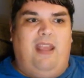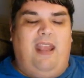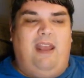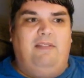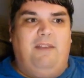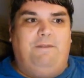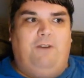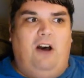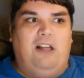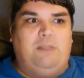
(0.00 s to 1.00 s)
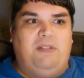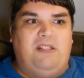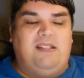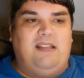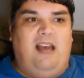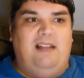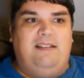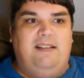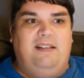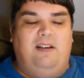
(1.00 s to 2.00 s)
And they fought, but
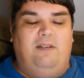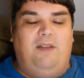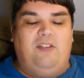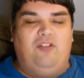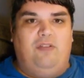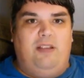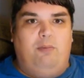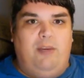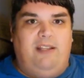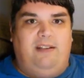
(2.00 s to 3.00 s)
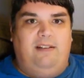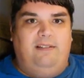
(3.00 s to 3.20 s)
Scott did eventually win.